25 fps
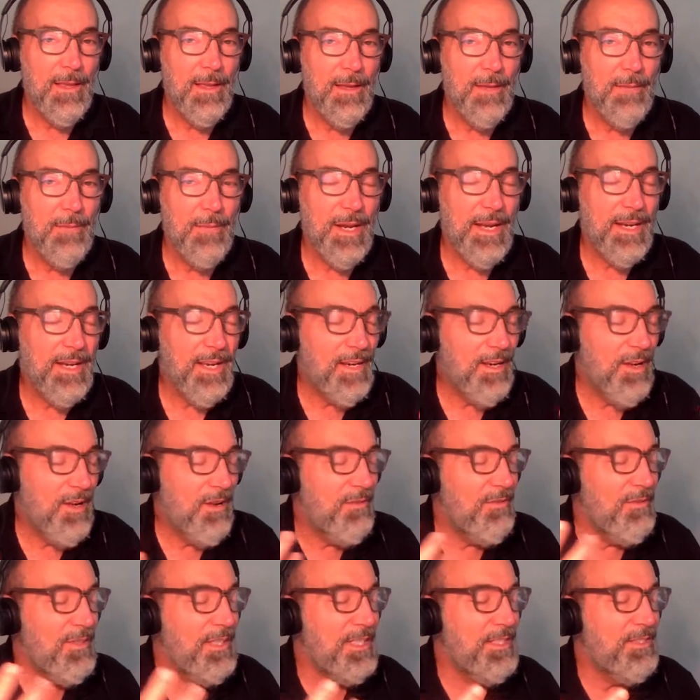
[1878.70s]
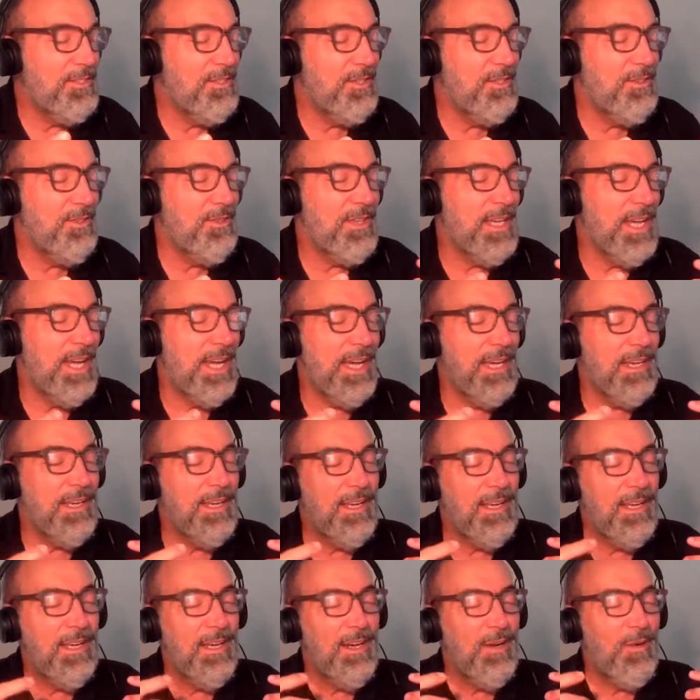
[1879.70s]
But I can only do that
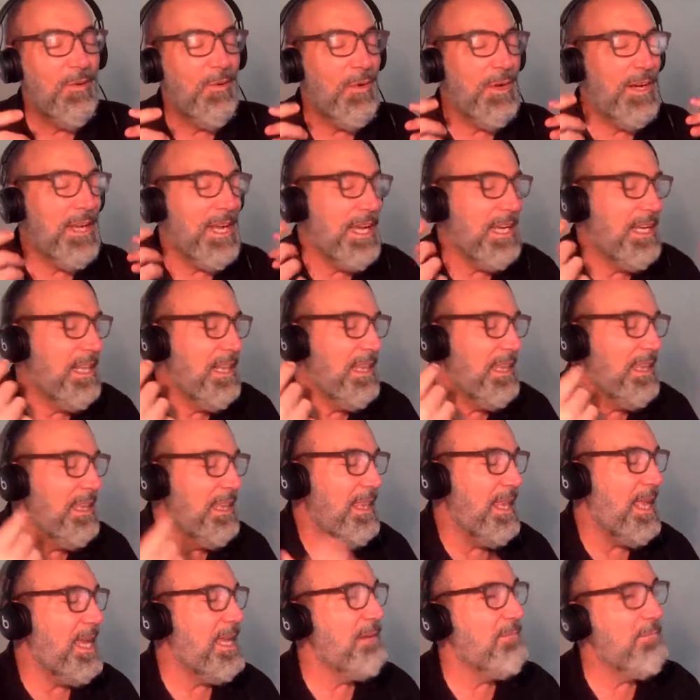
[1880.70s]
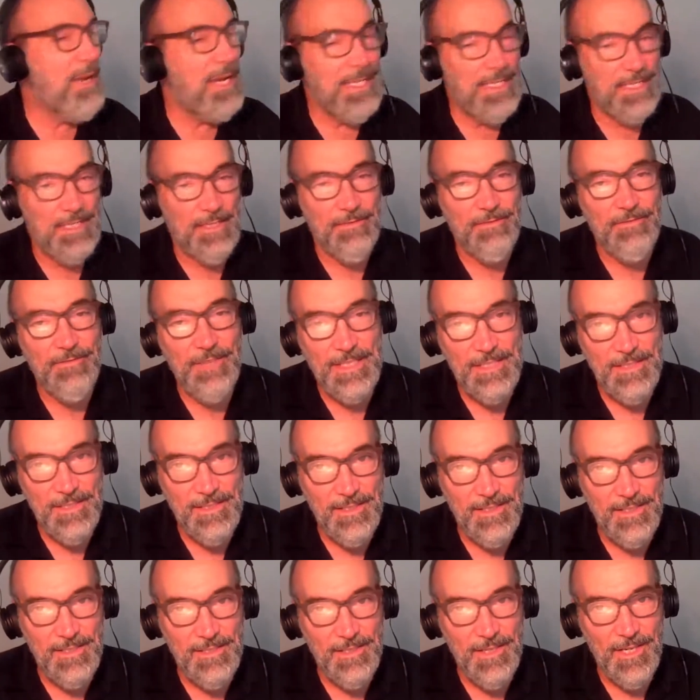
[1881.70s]
when I let my
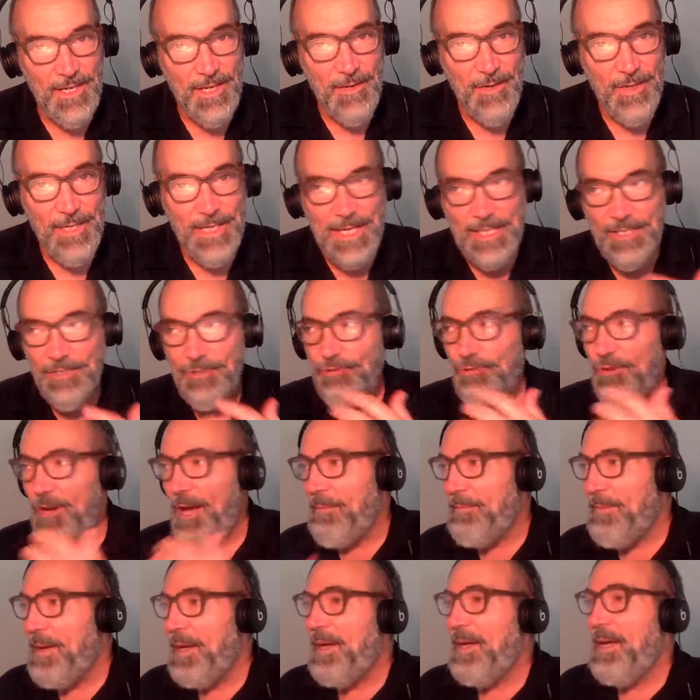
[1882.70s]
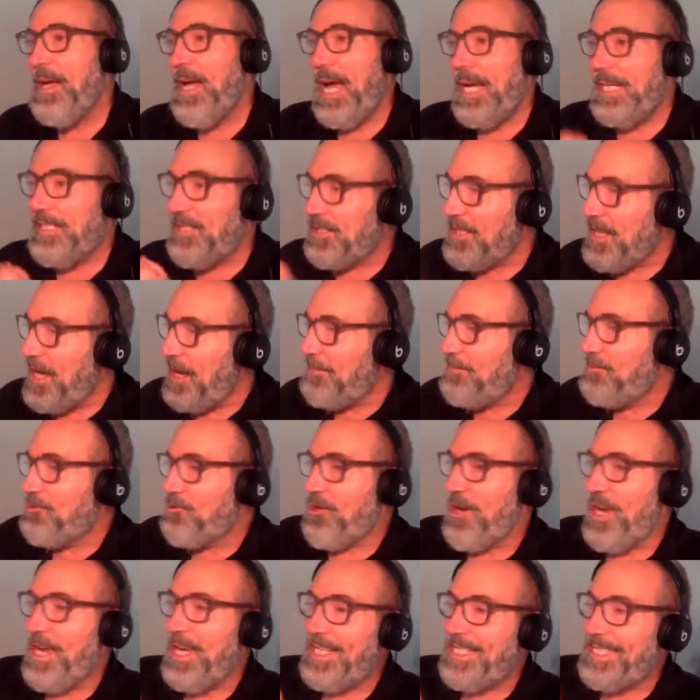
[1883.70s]
defenses go and I stop
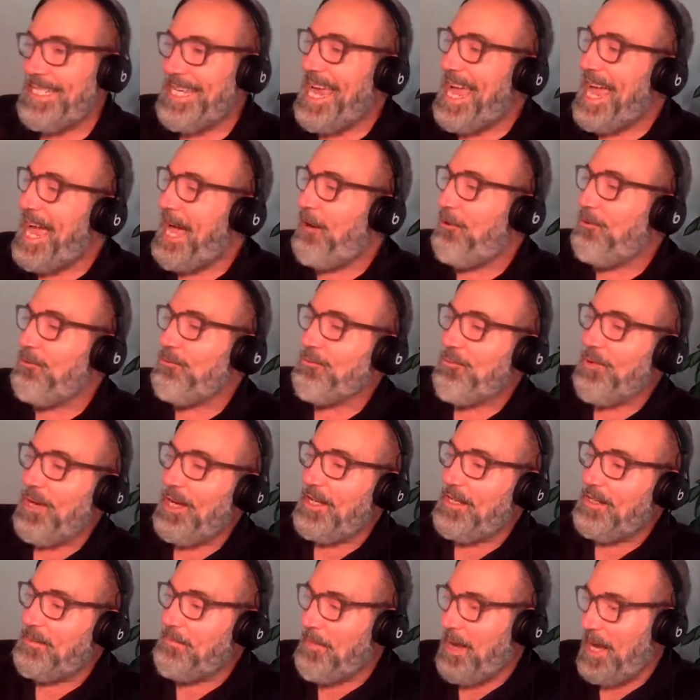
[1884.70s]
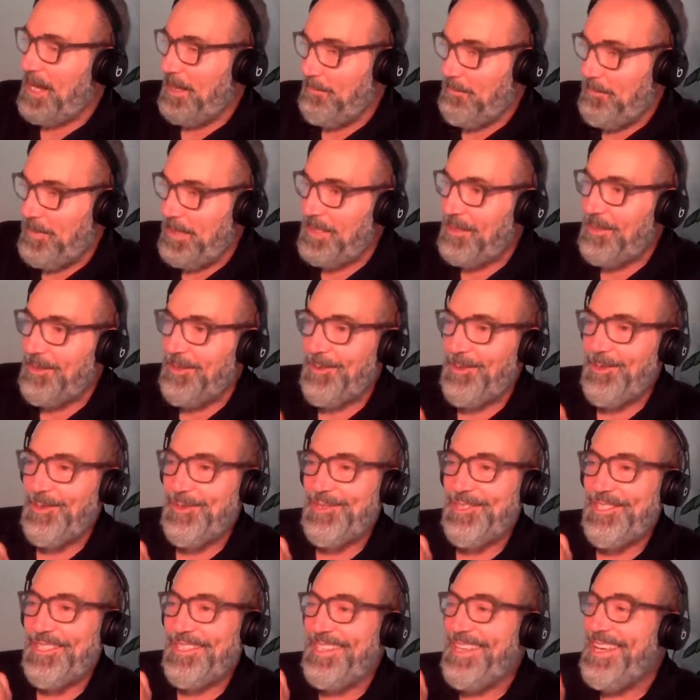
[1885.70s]
trying to outrun my
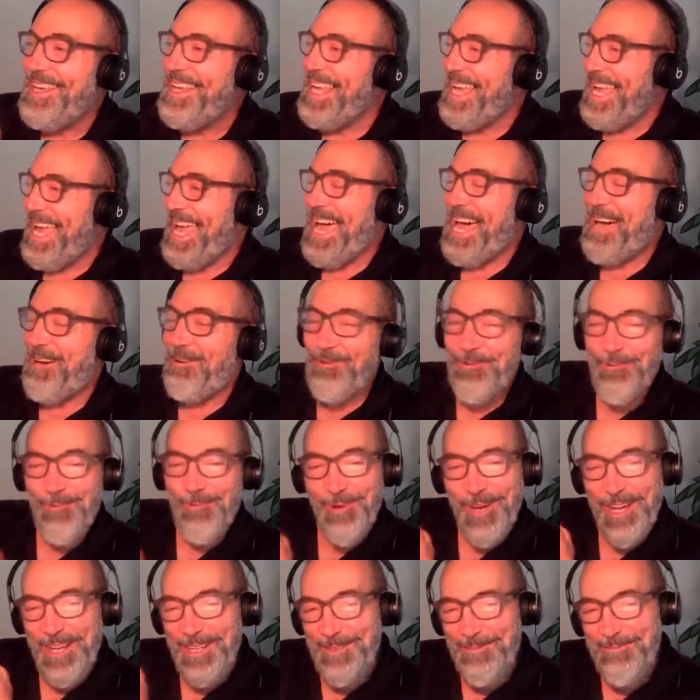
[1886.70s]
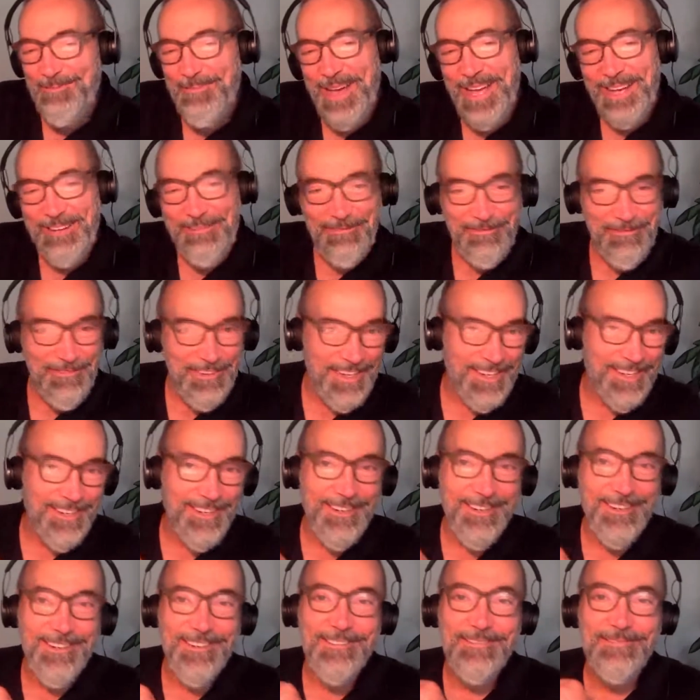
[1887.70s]
bills and outrun my
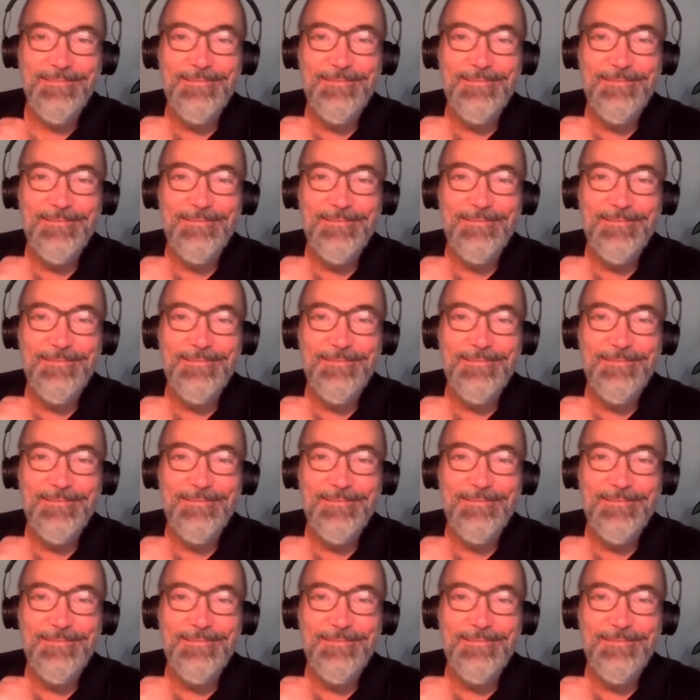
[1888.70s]
fear.